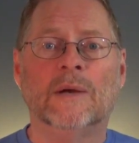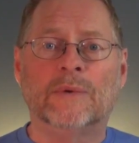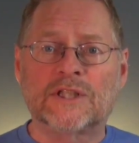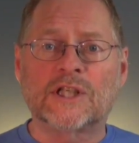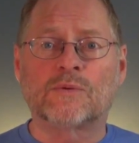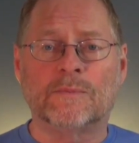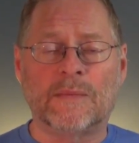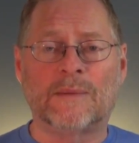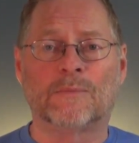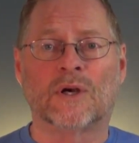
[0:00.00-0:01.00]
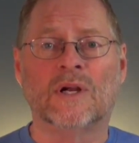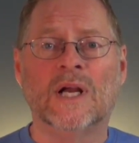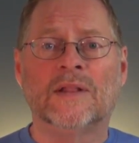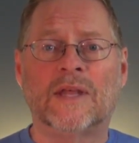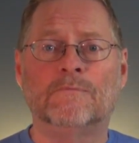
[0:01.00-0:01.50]
But just remember
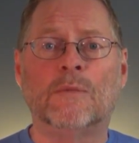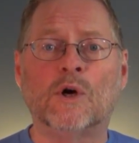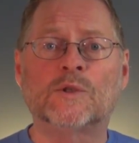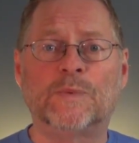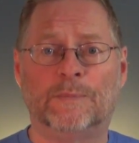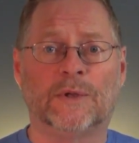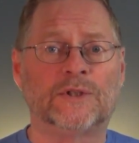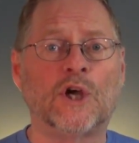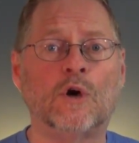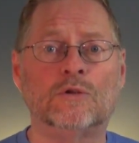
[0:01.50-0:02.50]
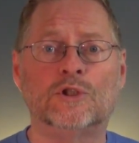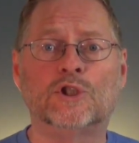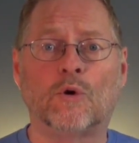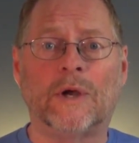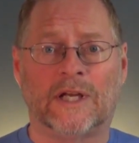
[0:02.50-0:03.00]
that most people don't
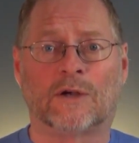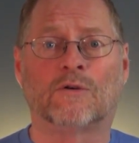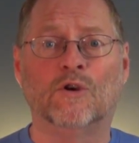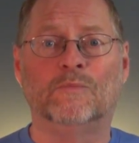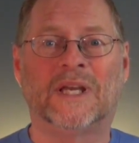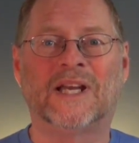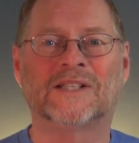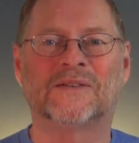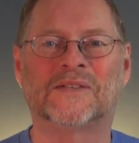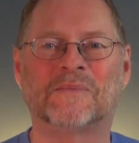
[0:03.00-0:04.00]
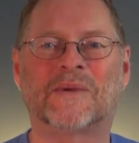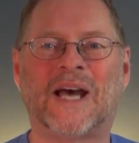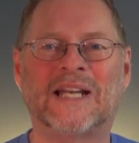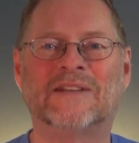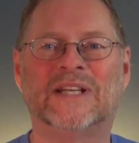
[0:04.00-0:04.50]
join a group because of some
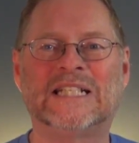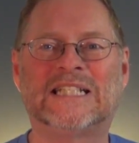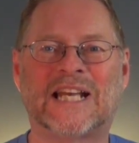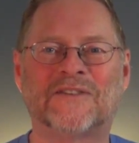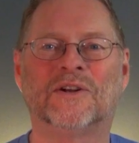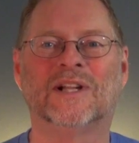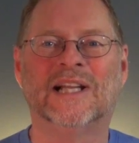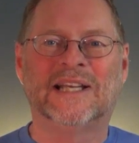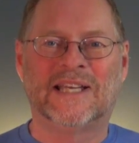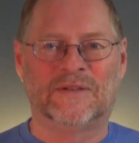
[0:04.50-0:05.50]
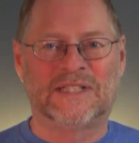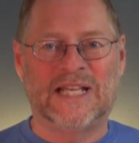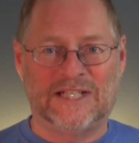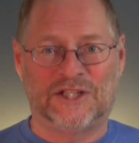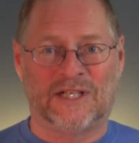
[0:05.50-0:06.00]
kind of a general
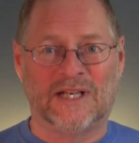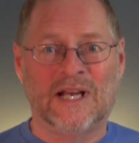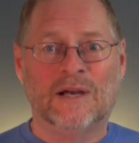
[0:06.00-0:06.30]
invitation.